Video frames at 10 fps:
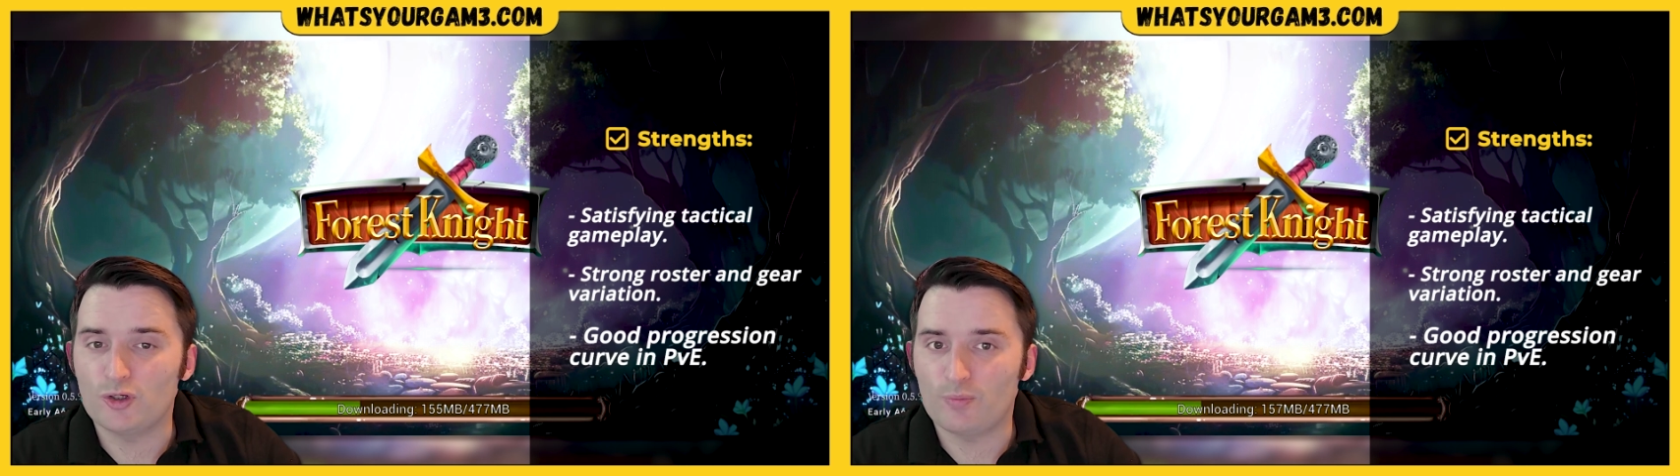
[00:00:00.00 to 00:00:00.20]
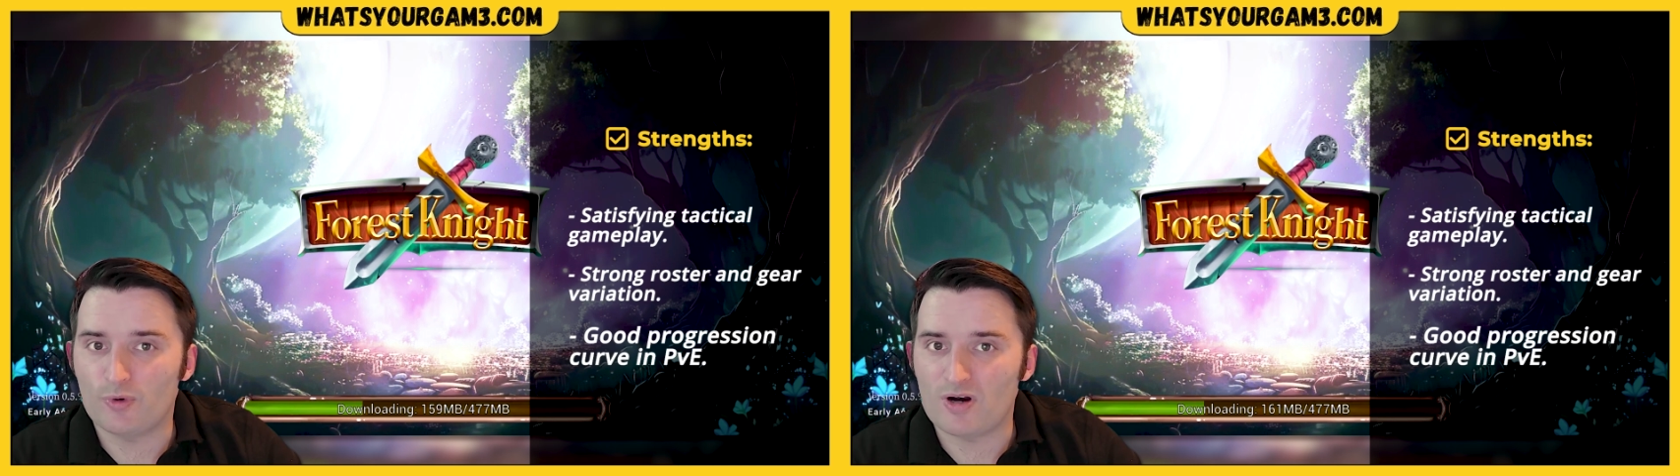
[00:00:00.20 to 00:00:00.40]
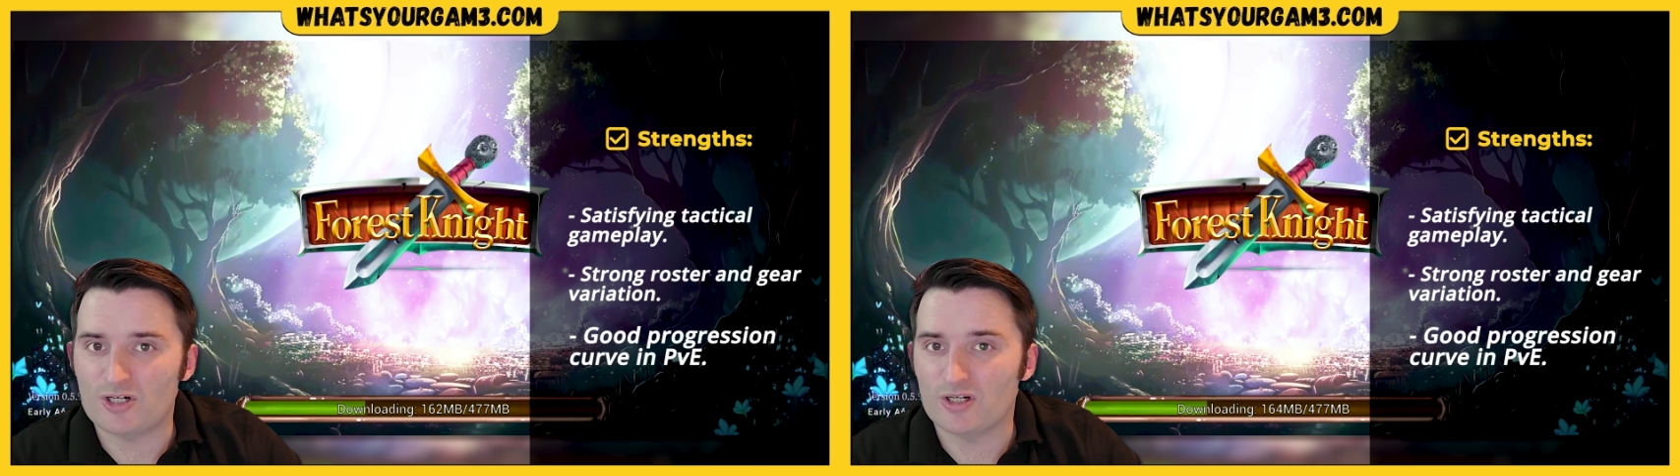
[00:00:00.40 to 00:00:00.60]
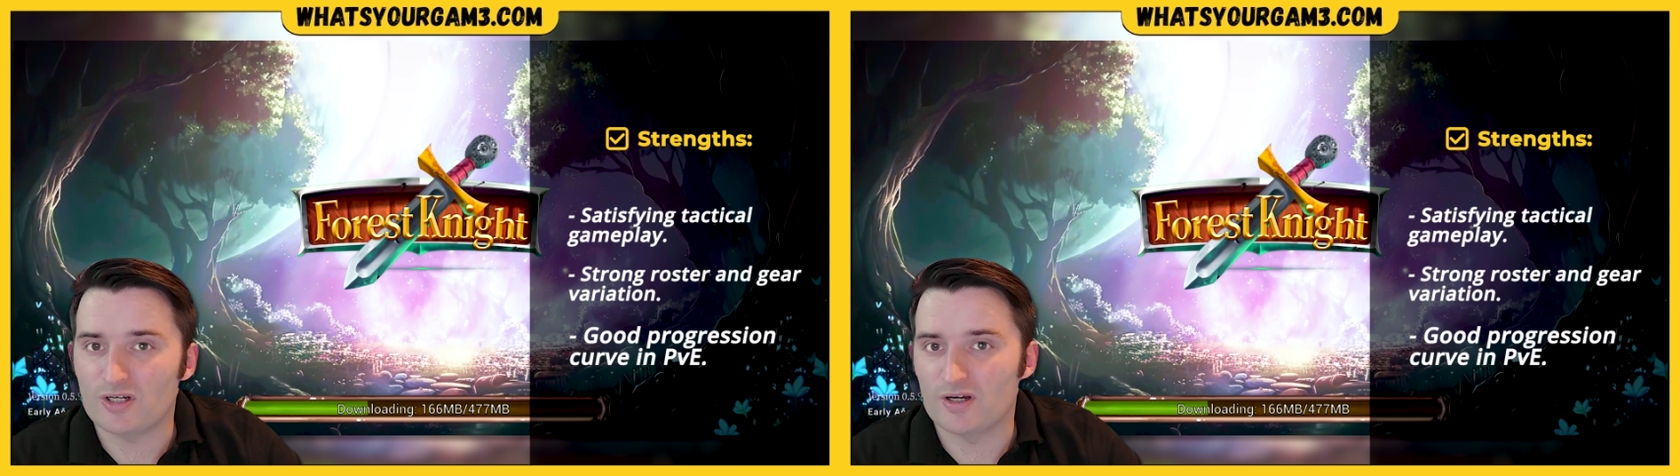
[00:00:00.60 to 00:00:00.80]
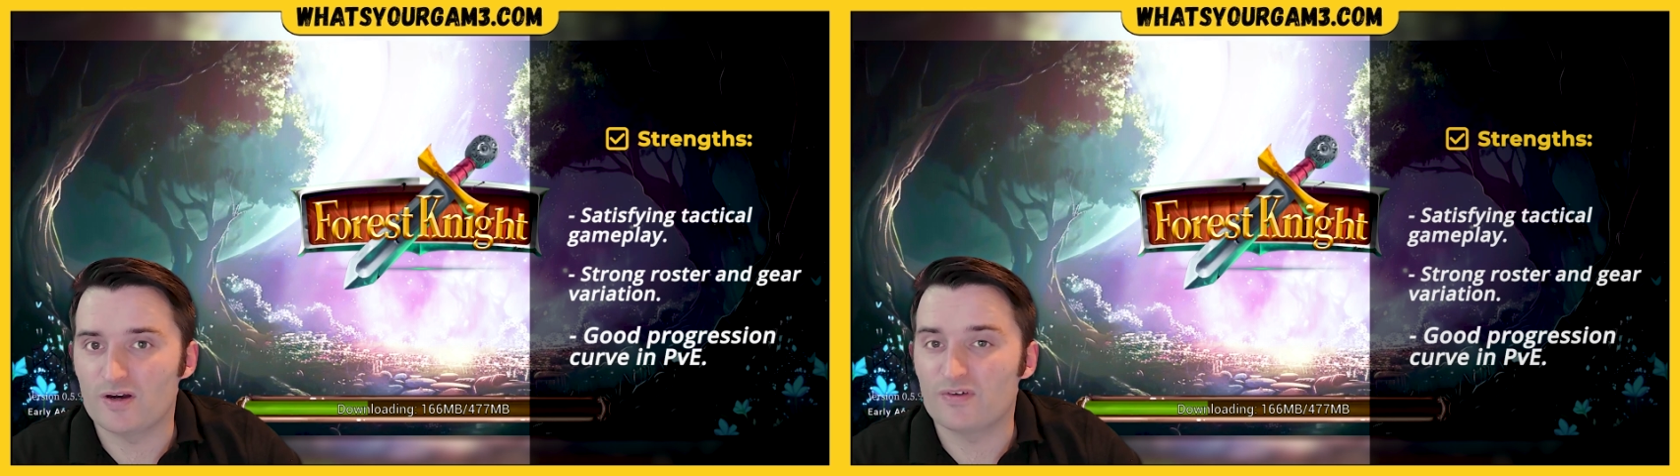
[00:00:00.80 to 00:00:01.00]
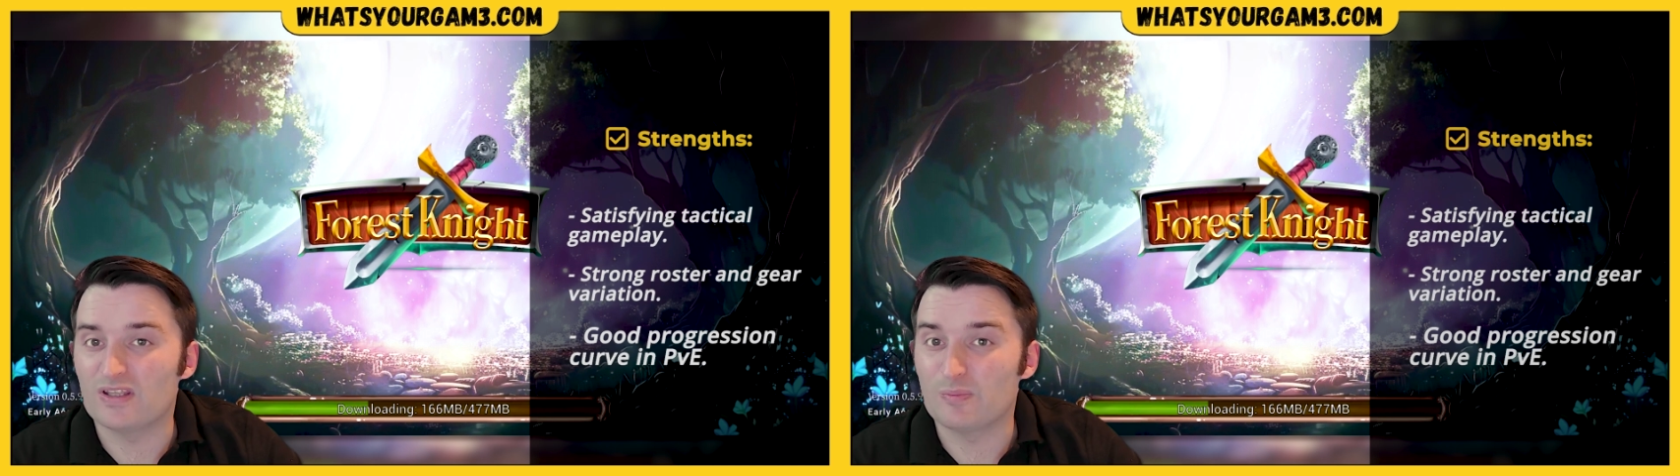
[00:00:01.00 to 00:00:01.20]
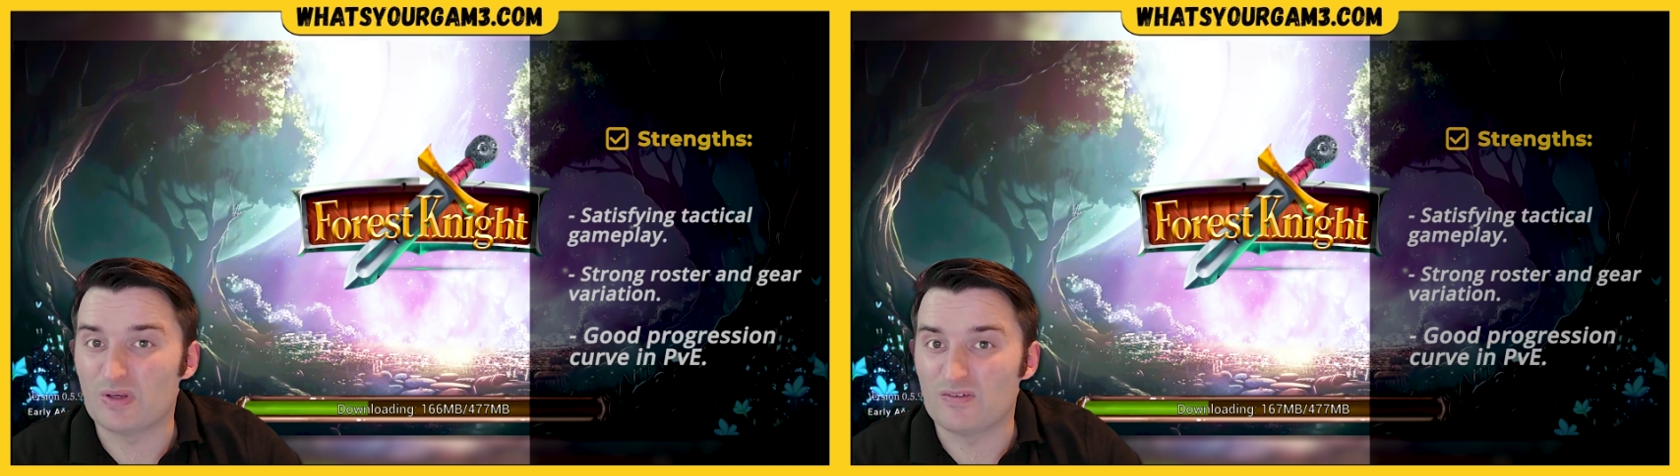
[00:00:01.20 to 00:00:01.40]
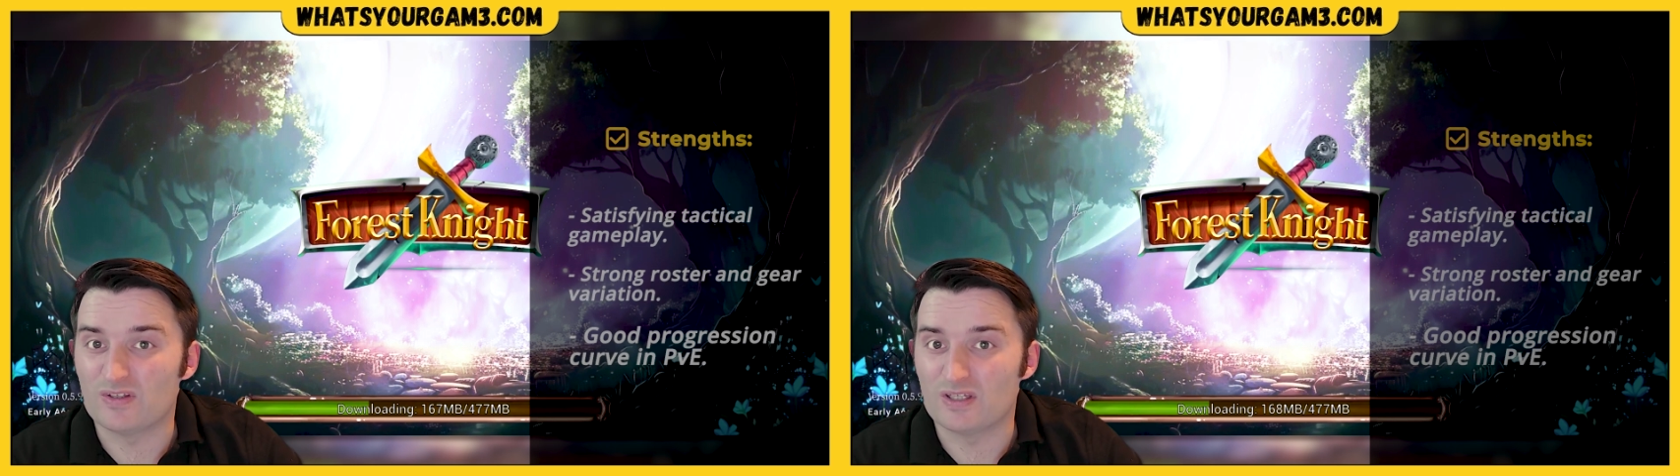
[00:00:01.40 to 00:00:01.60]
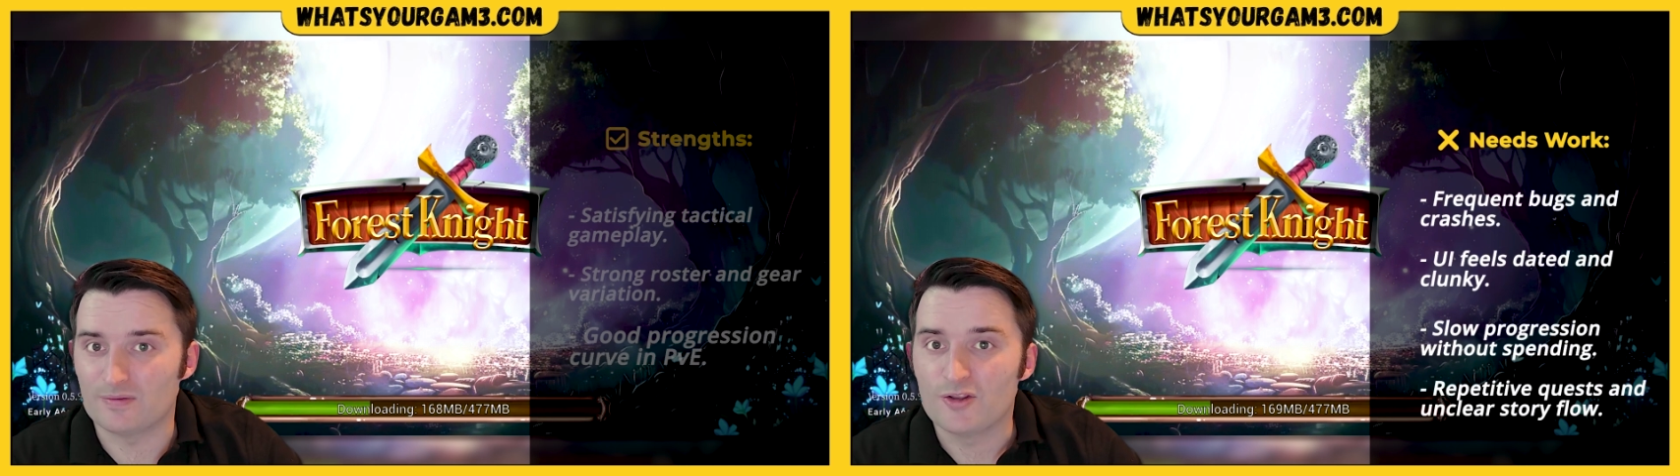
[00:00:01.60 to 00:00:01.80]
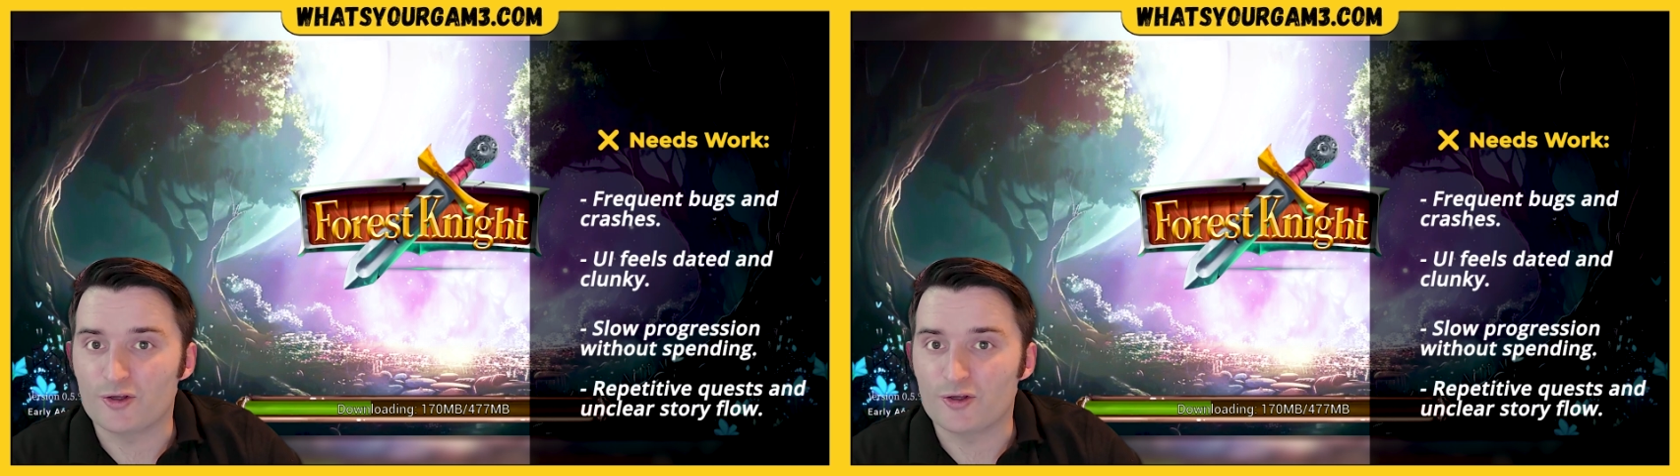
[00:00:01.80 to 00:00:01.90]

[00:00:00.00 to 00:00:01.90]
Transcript: good progression curve in the PvE.